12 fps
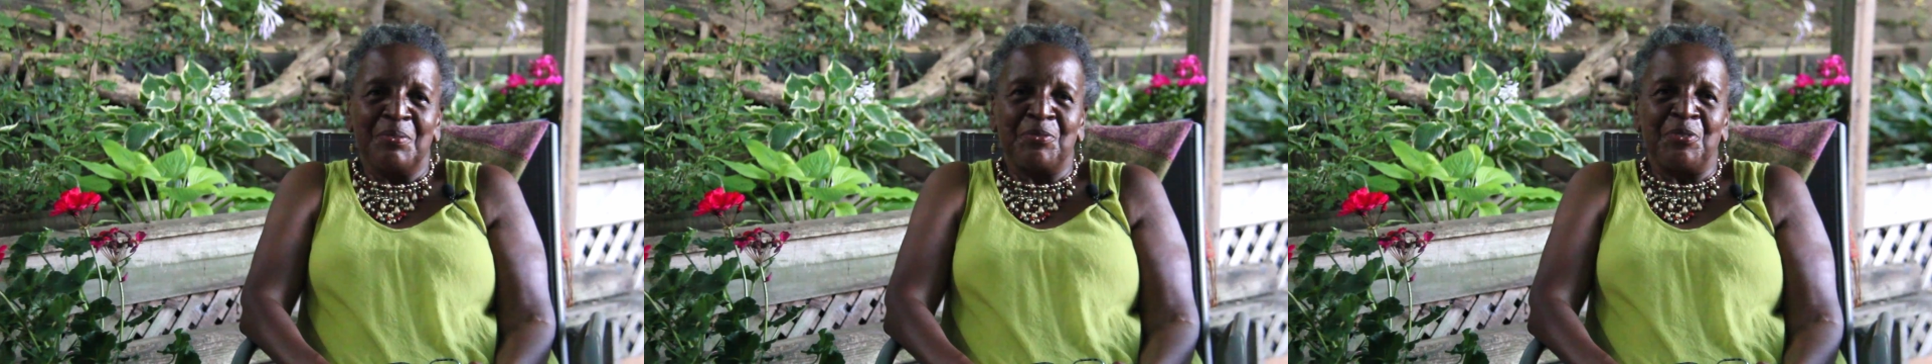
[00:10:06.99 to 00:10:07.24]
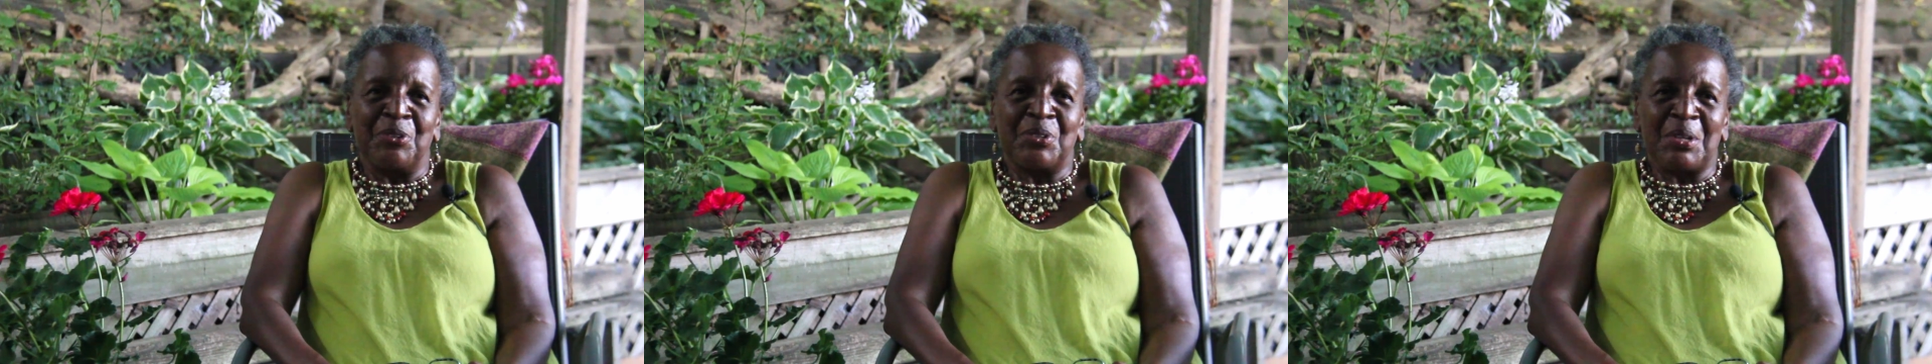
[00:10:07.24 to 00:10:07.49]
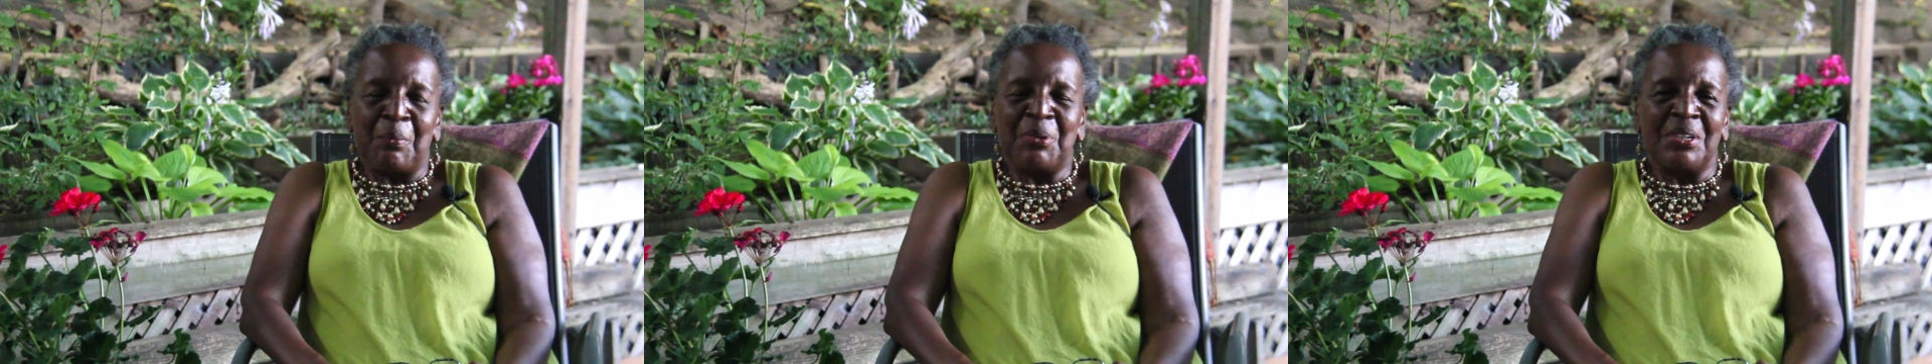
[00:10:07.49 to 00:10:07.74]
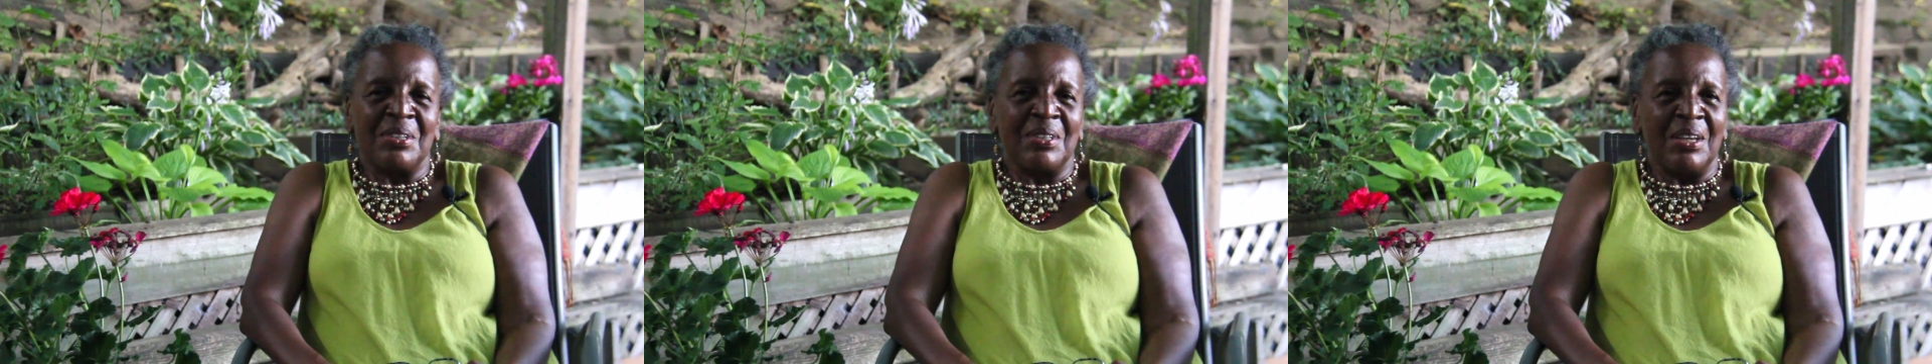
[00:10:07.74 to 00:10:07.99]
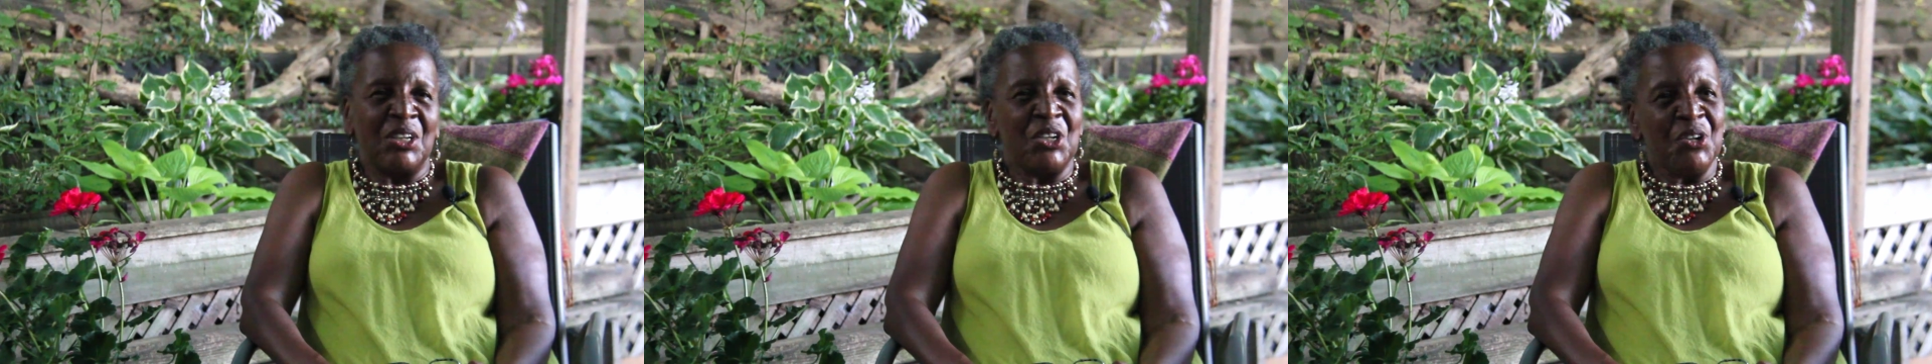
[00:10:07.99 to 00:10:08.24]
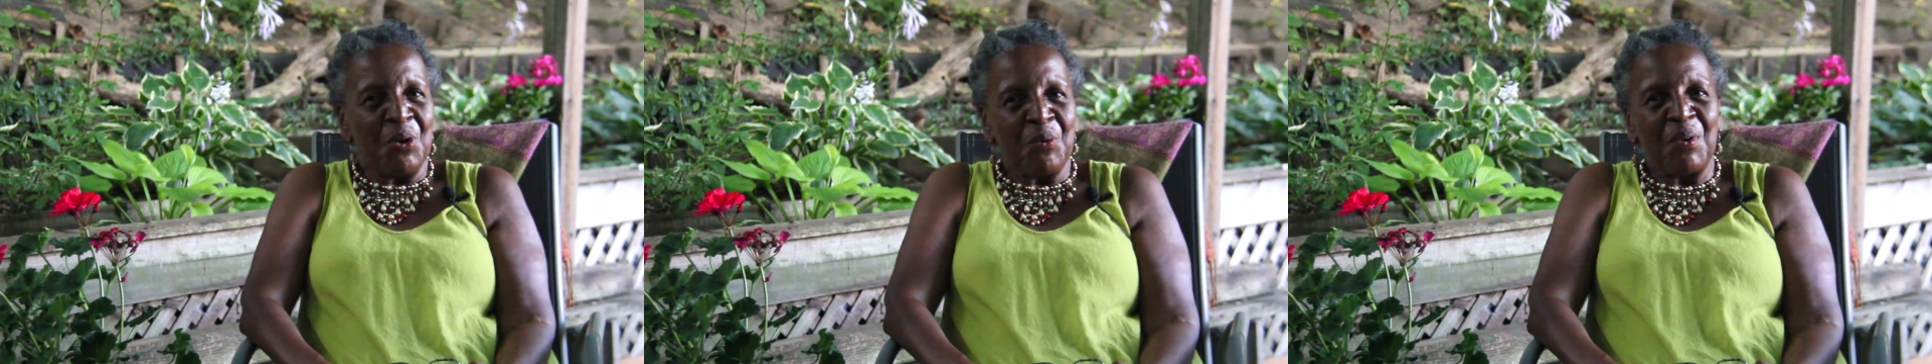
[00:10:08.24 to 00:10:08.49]
for somebody to think, you
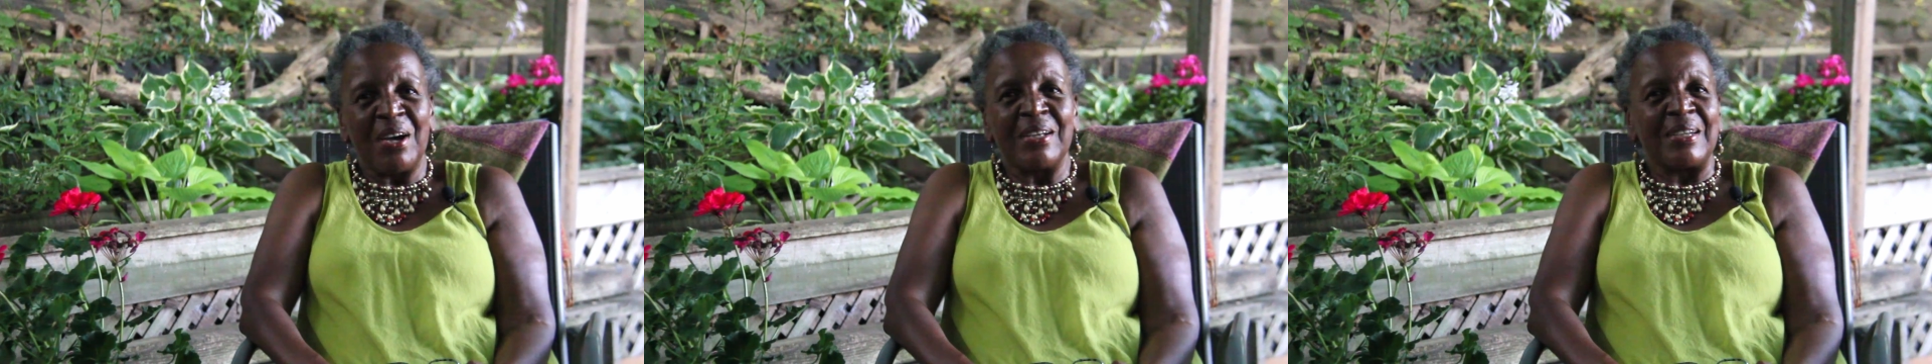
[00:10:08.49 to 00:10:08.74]
know what,